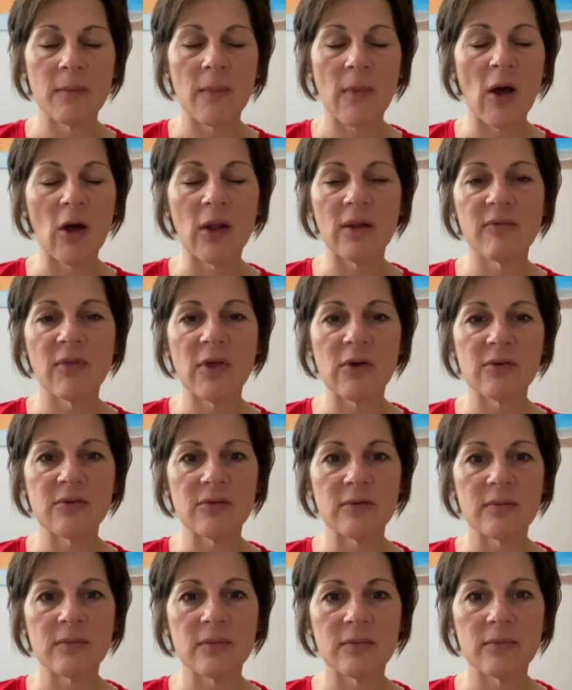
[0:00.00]
all of
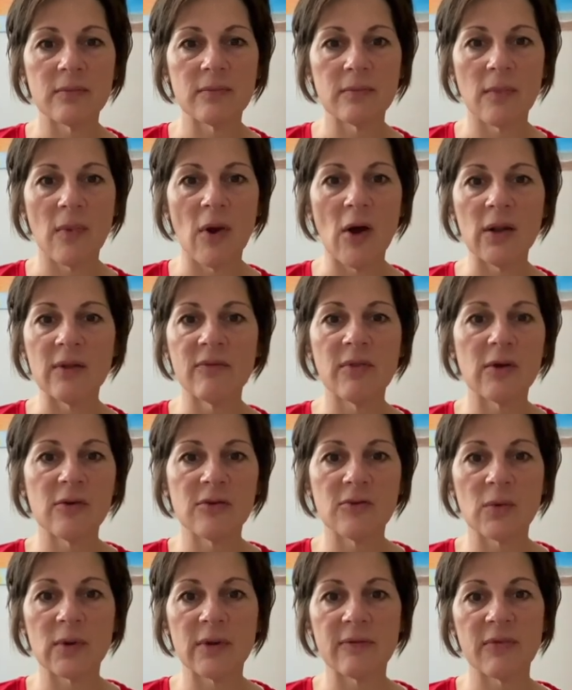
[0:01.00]
those
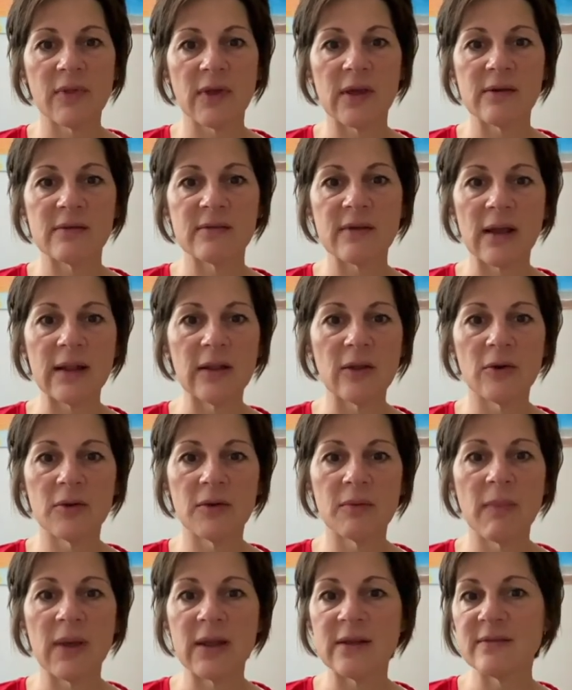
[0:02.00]
sort of things. I
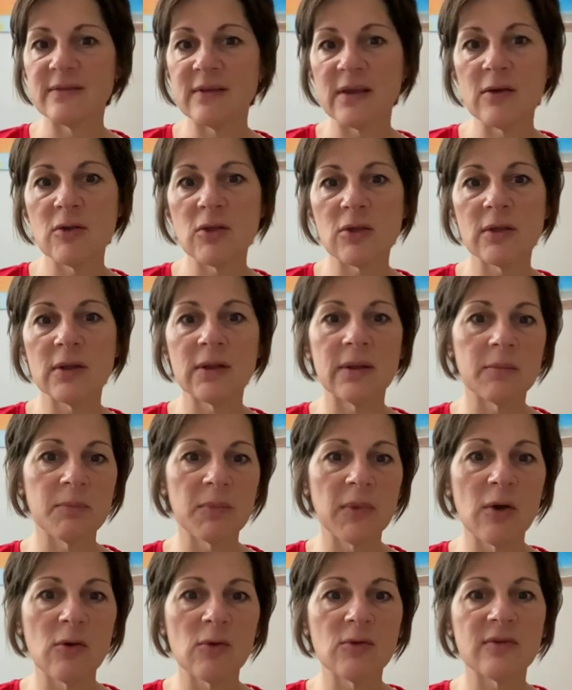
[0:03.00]
learned meditation,
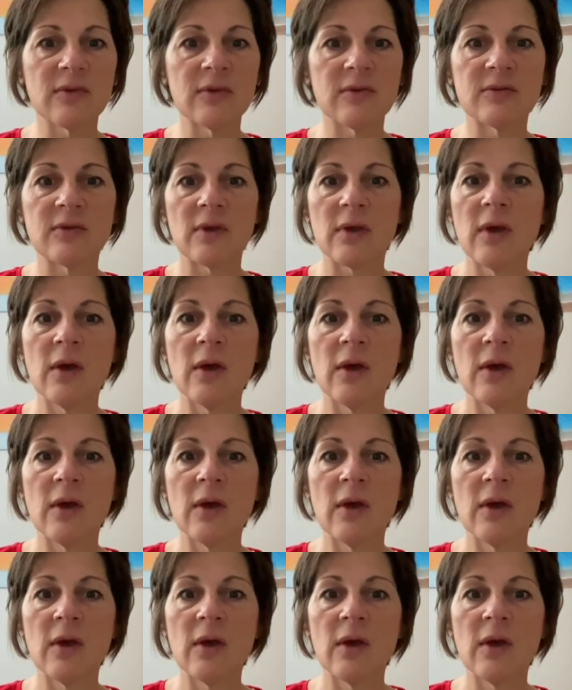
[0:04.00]
hypnosis,